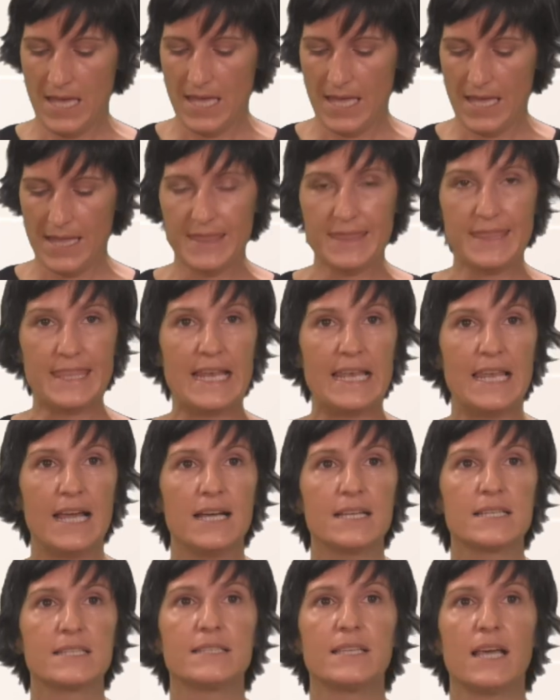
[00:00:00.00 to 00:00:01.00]
The
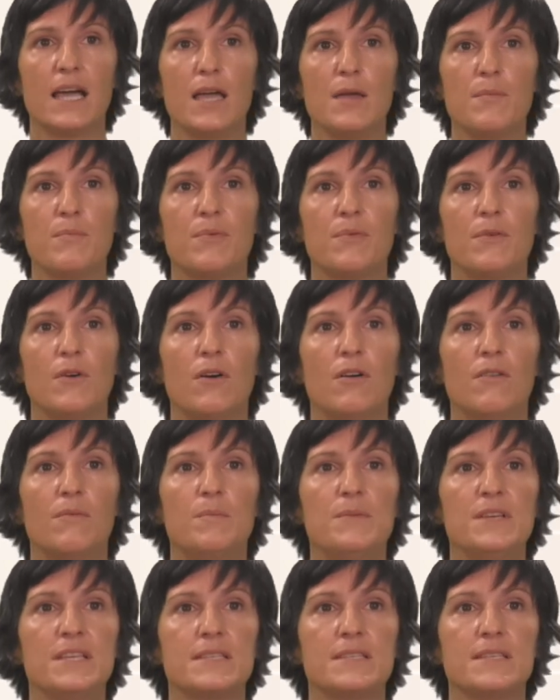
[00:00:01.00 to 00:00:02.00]
last type of
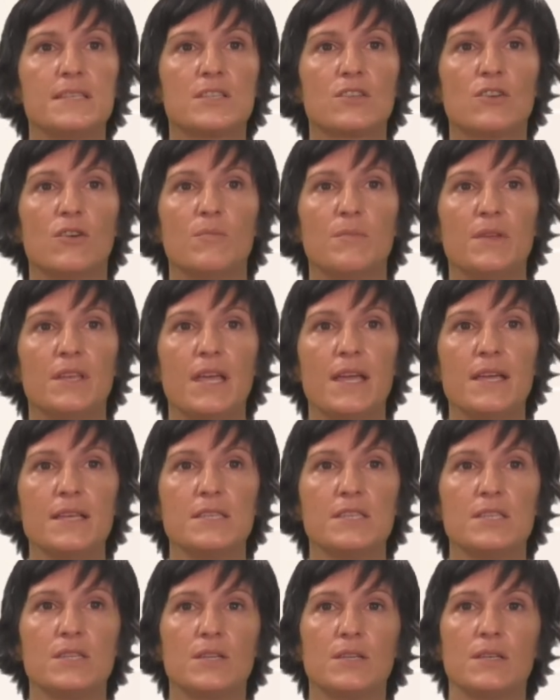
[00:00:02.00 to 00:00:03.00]
business
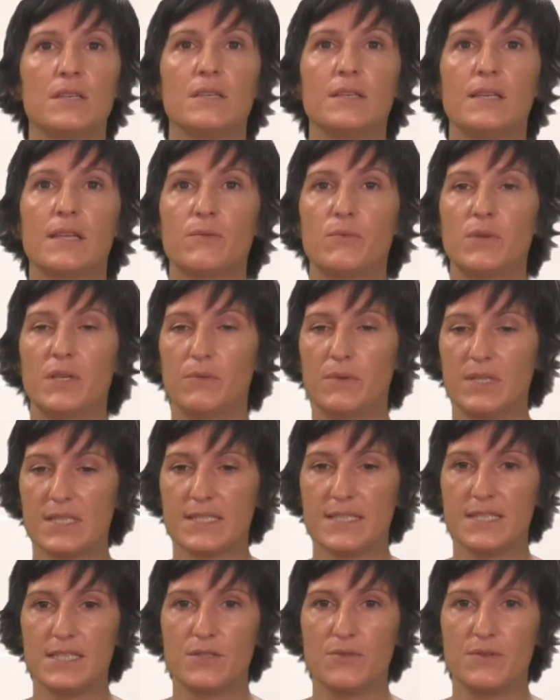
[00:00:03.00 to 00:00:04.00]
combination that we will
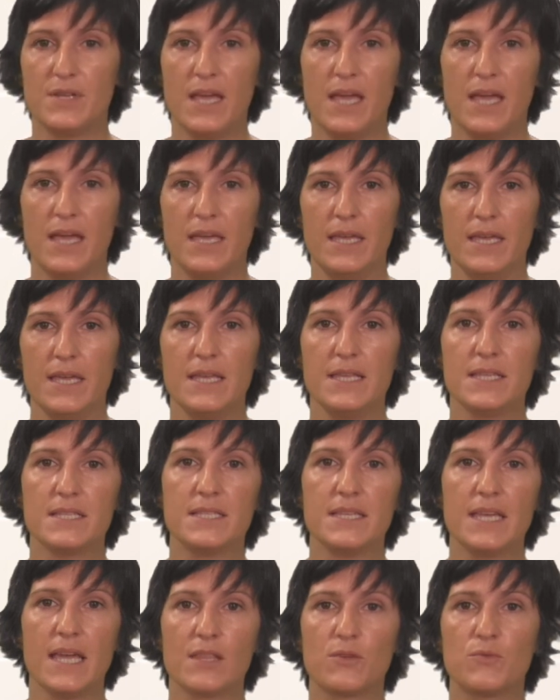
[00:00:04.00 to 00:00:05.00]
see today is
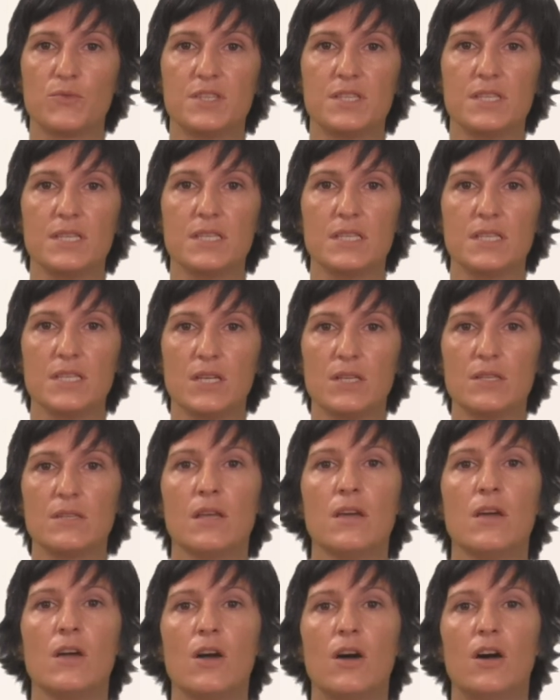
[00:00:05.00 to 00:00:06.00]
the acquisition
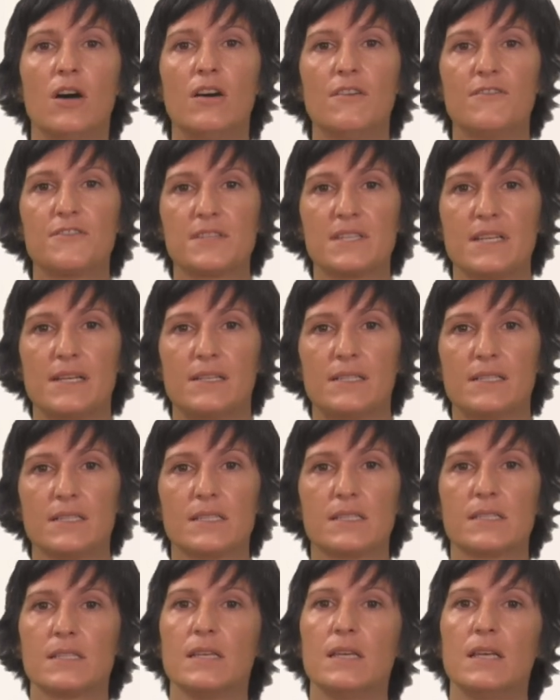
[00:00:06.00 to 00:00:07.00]
of
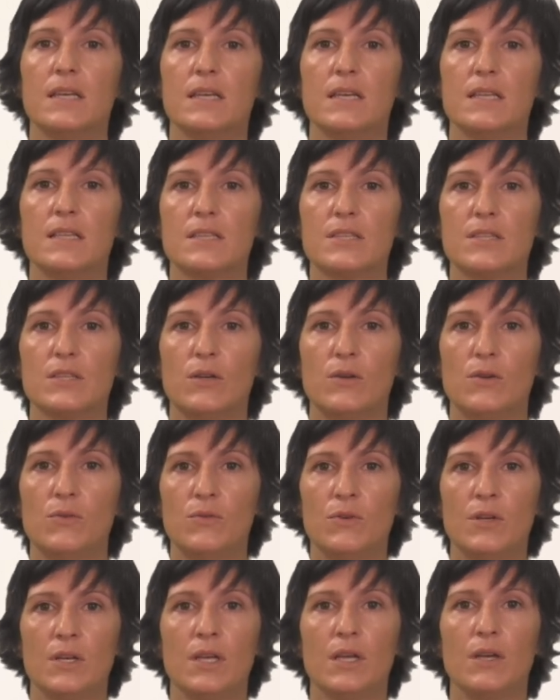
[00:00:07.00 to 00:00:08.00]
shares, and
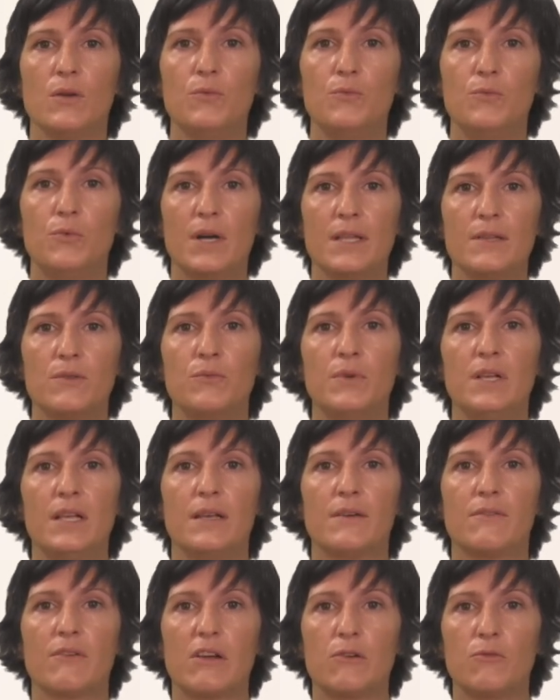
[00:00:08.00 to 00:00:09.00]
so what will
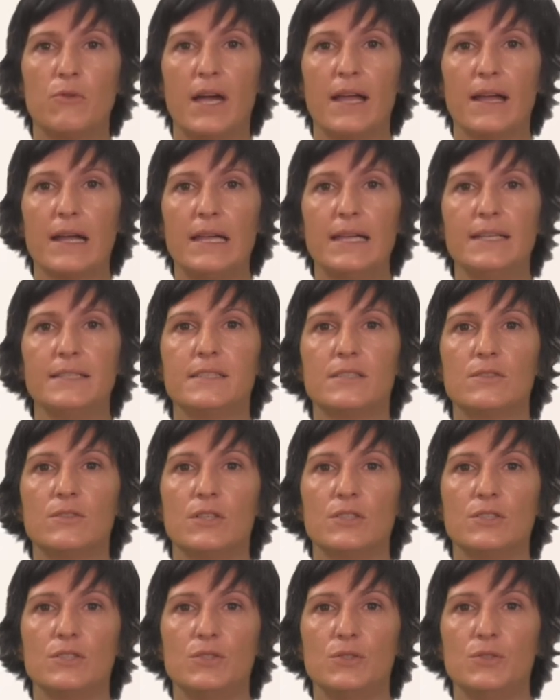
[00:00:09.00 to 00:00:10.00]
require later
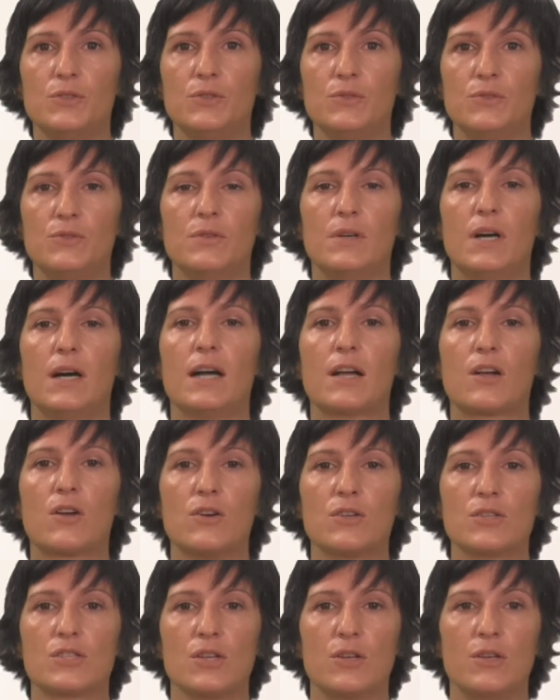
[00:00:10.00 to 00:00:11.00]
on to do a
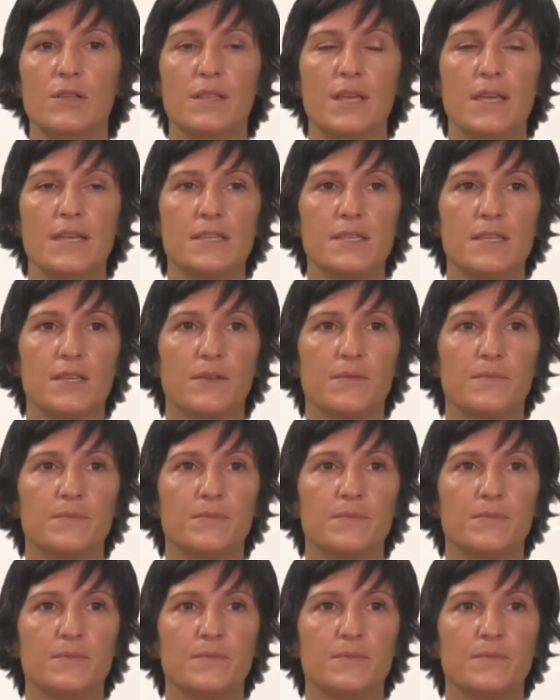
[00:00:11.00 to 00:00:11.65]
consolidation.